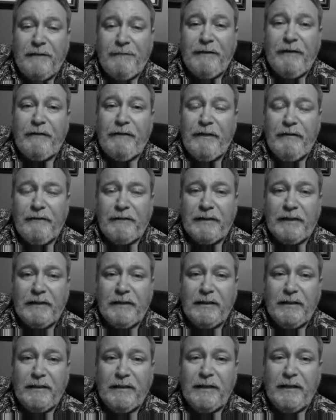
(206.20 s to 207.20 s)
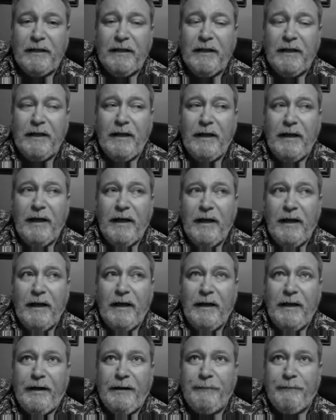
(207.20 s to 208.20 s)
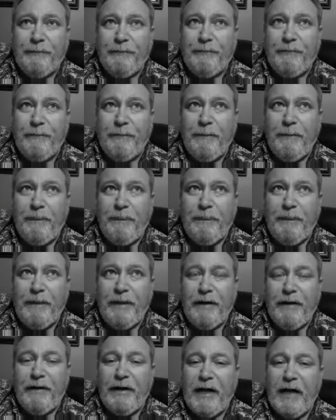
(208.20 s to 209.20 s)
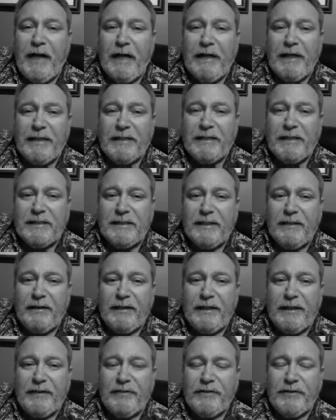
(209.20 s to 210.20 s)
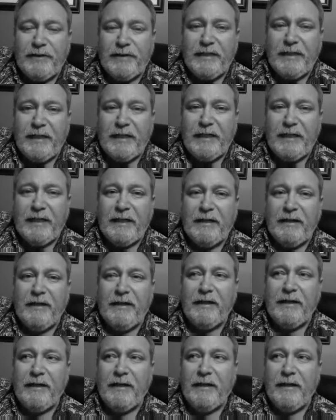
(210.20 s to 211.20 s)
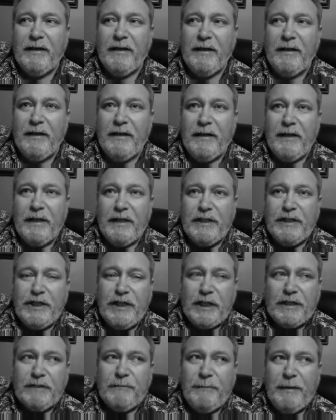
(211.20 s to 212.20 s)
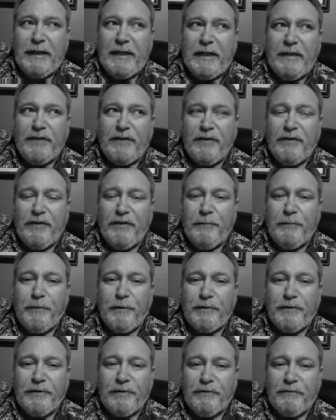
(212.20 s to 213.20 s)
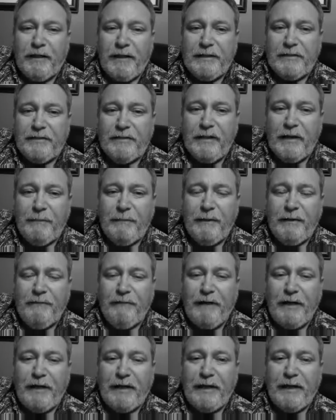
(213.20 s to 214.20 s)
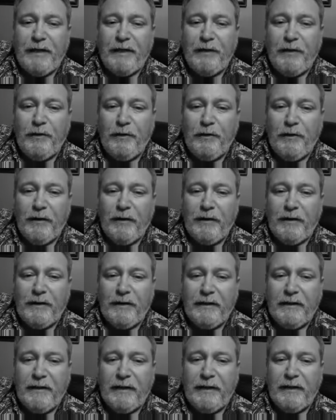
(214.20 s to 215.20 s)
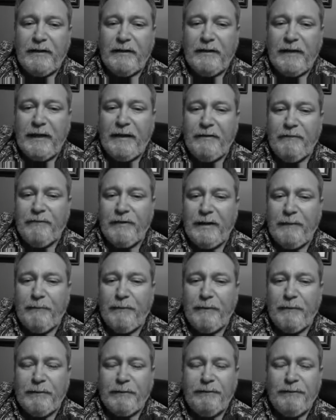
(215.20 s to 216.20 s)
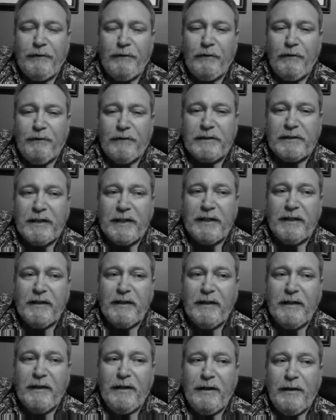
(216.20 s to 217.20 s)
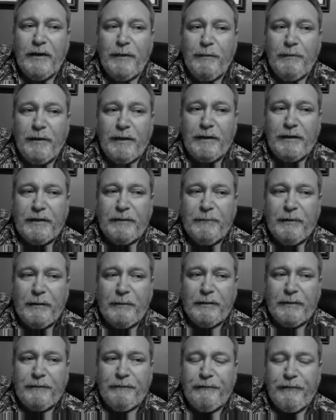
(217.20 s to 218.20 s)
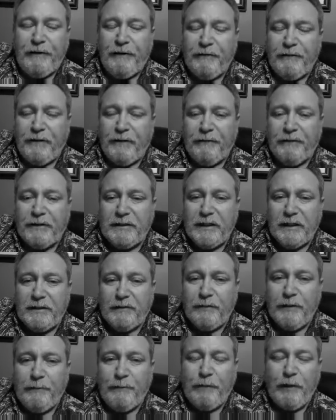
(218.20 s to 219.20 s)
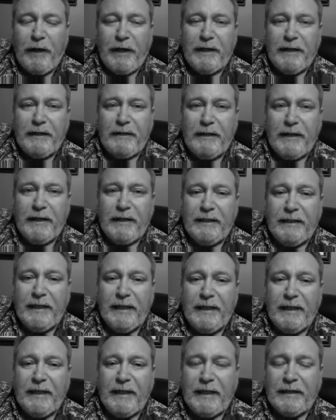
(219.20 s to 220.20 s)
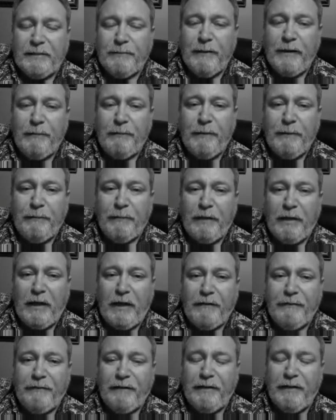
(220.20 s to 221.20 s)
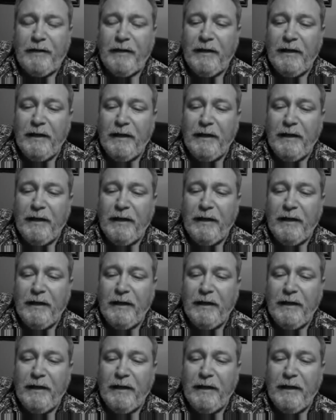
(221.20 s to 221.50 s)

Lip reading: found guilty. They're not necessarily interested in just making sure the person's rights are not being violated in court and have that public defender oversight. But the public defender's office takes great pride in getting X amount of people off, and